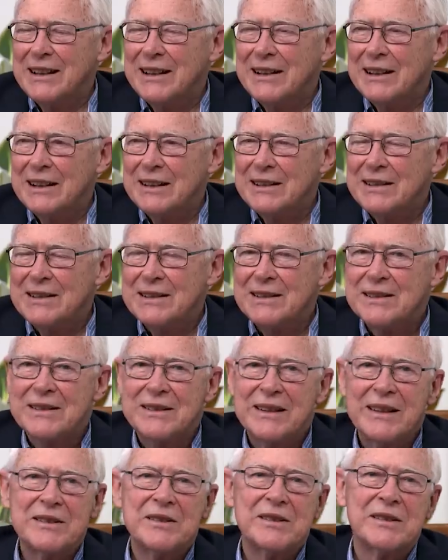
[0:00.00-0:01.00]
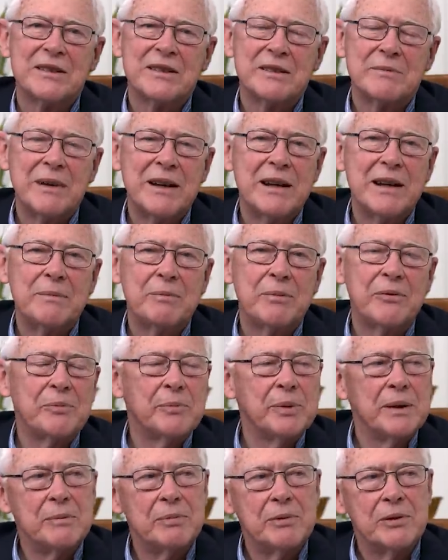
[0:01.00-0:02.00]
unless this nation is made up
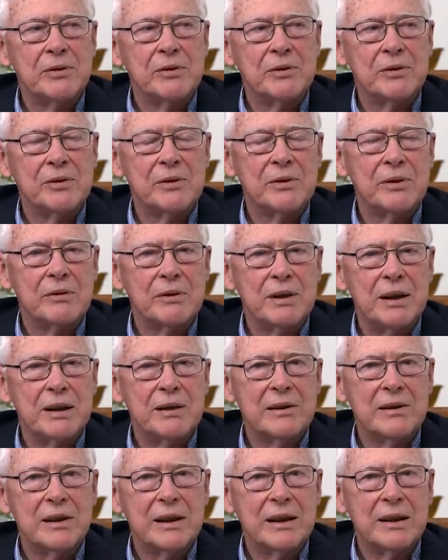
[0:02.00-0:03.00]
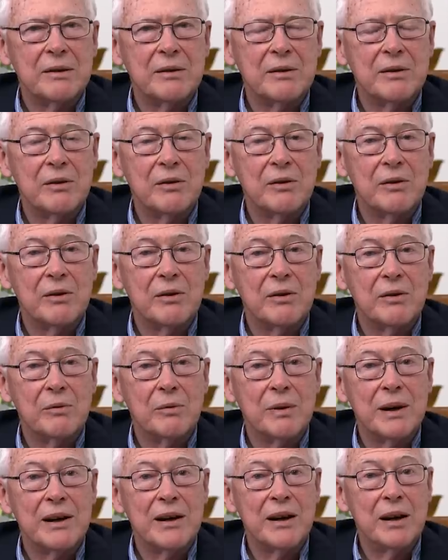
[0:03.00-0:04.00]
of people who do the right thing
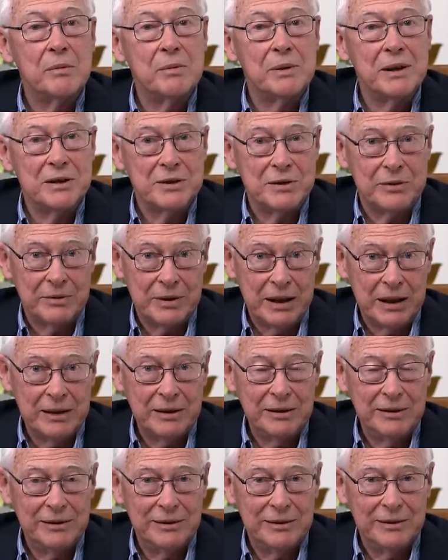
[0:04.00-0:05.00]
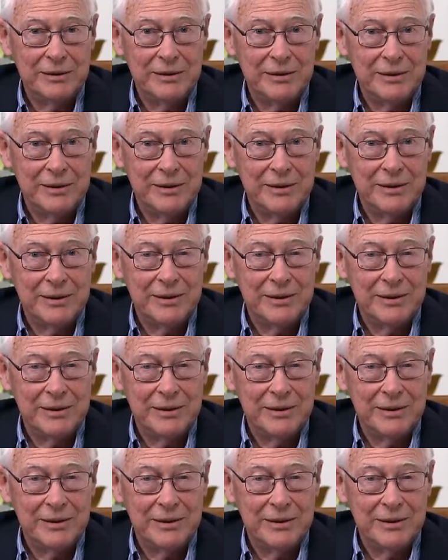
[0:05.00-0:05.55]
when nobody's looking, yeah, I see.